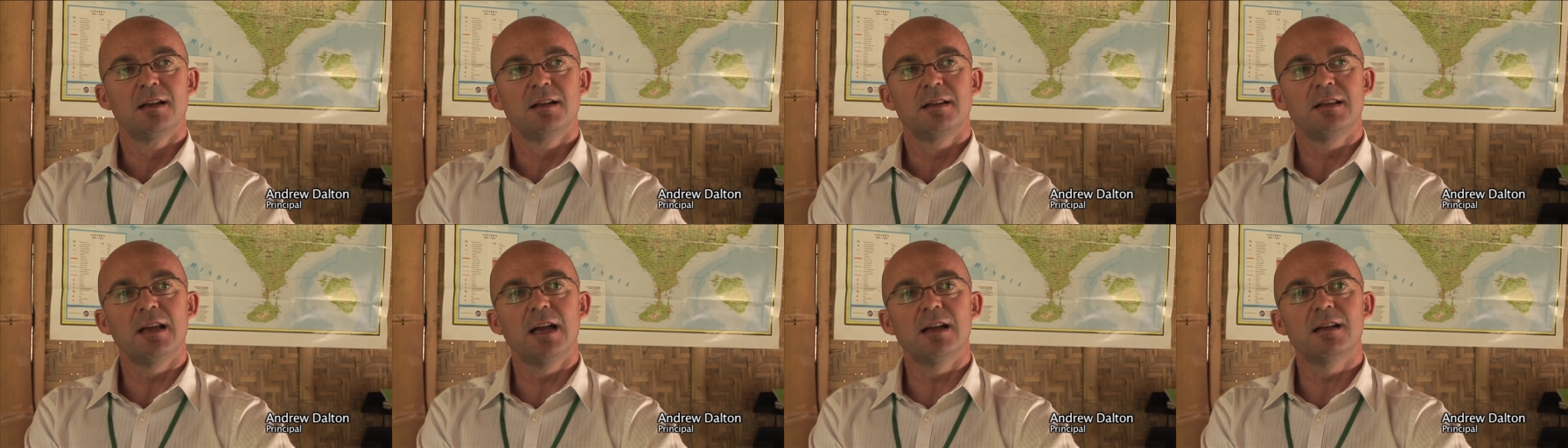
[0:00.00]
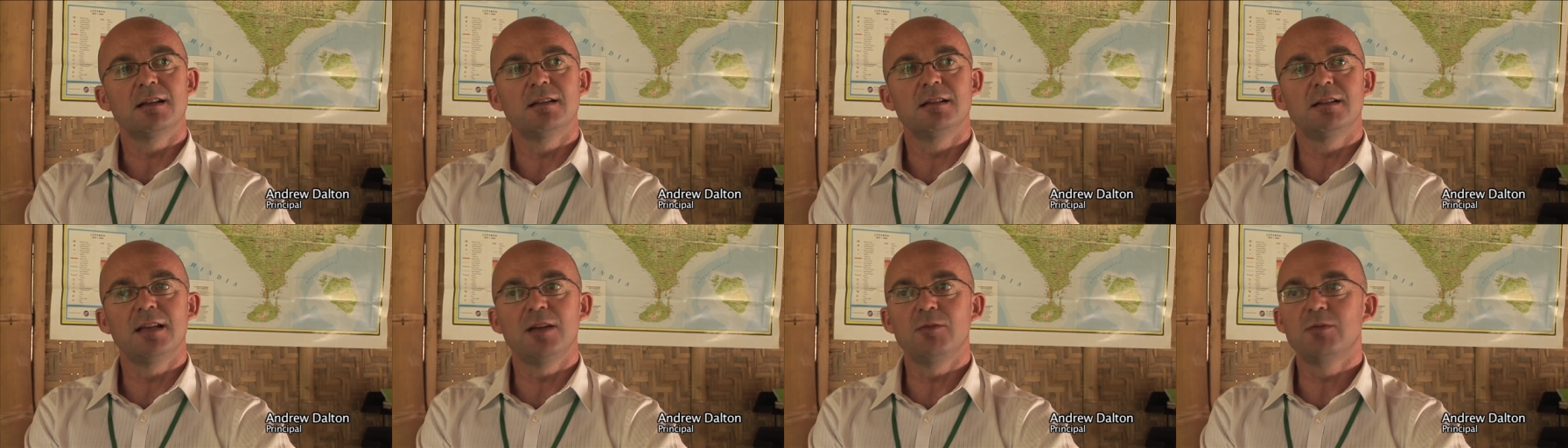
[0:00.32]
that
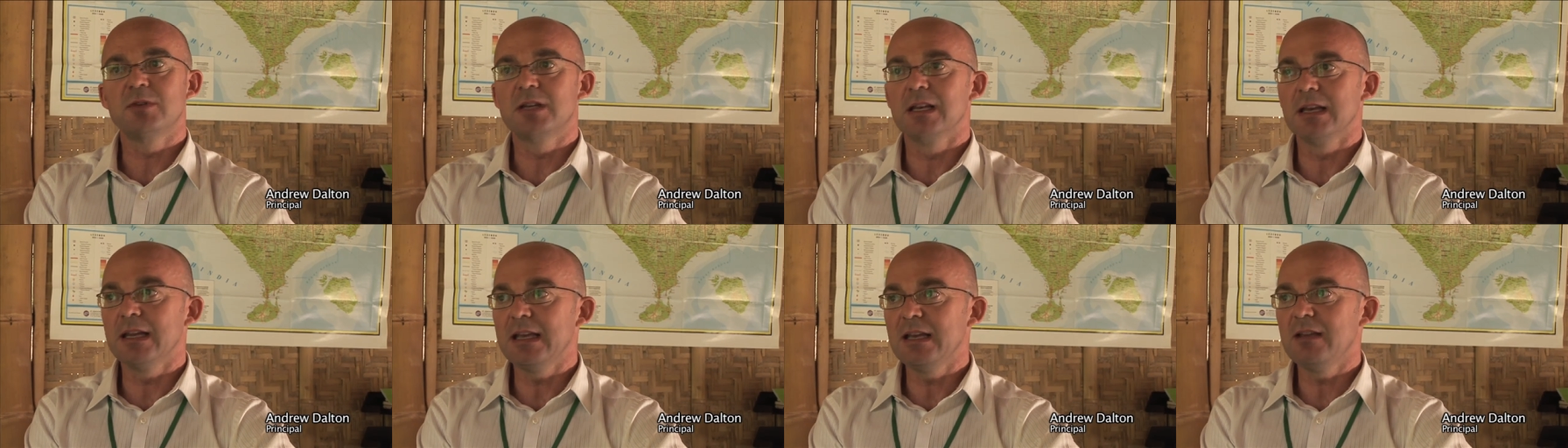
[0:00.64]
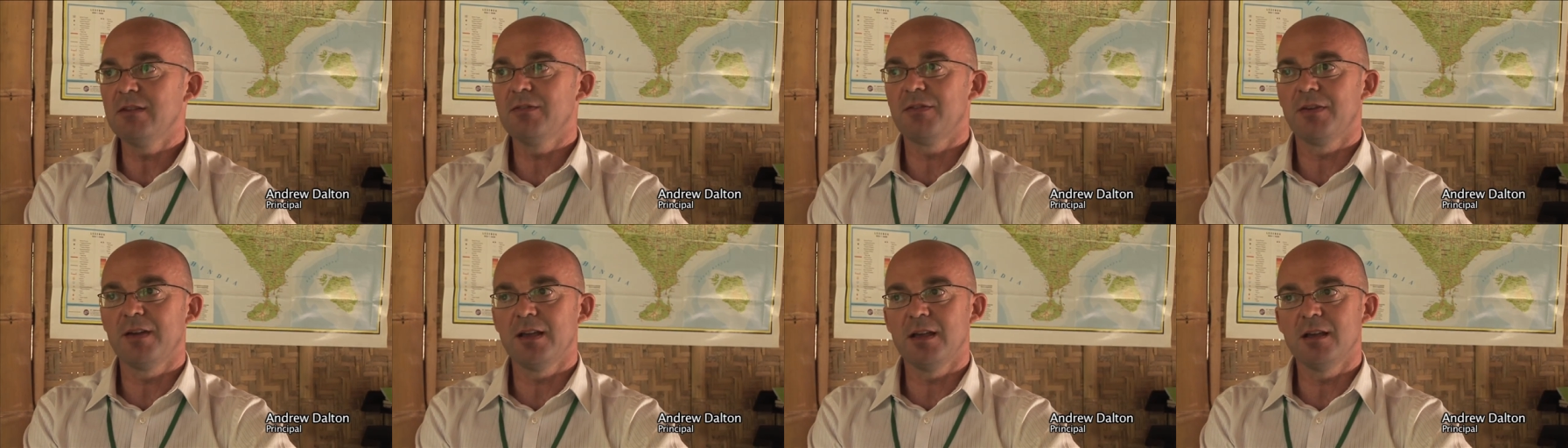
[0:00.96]
they would
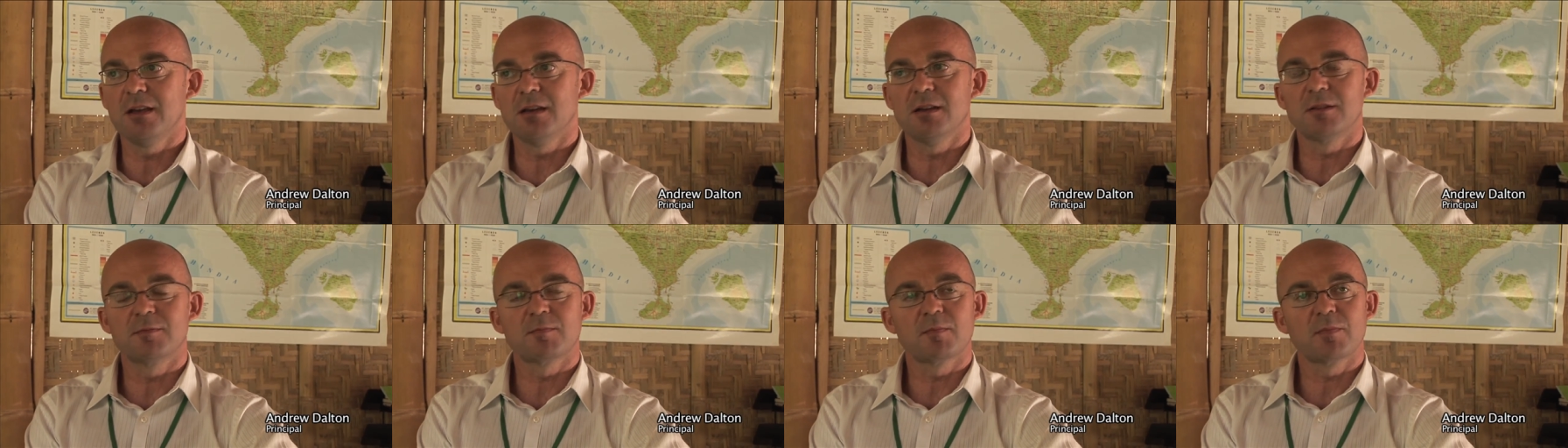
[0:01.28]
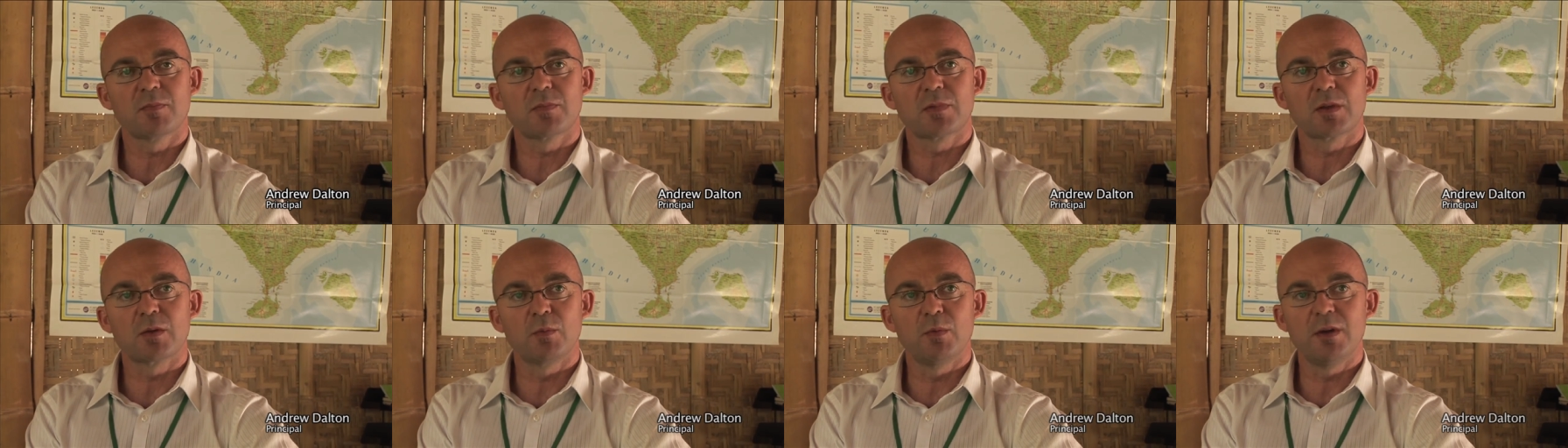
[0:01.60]
leave here
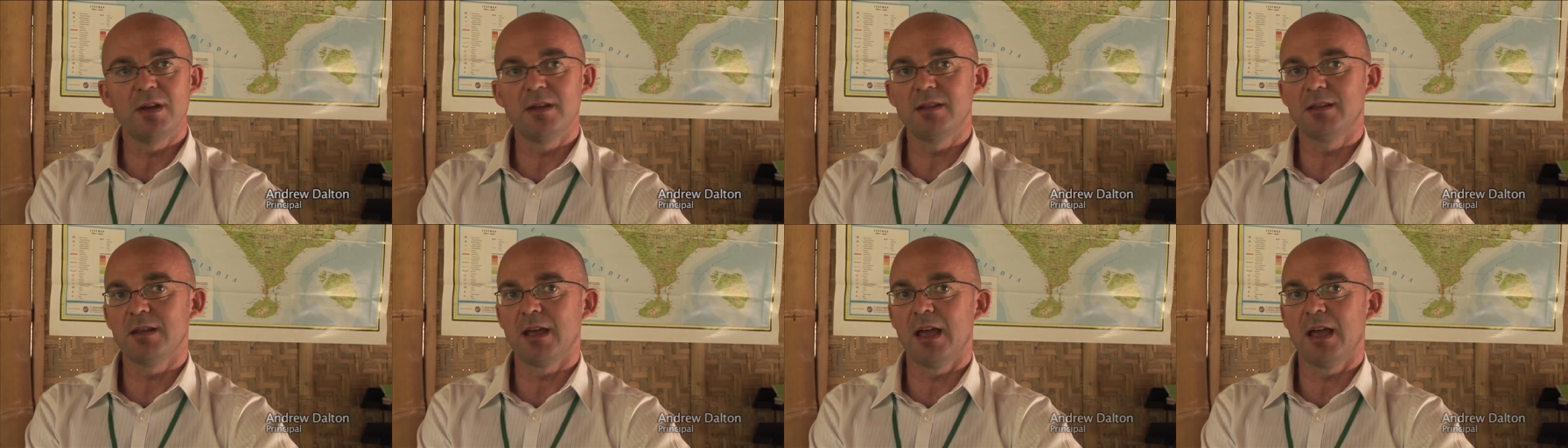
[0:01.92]
with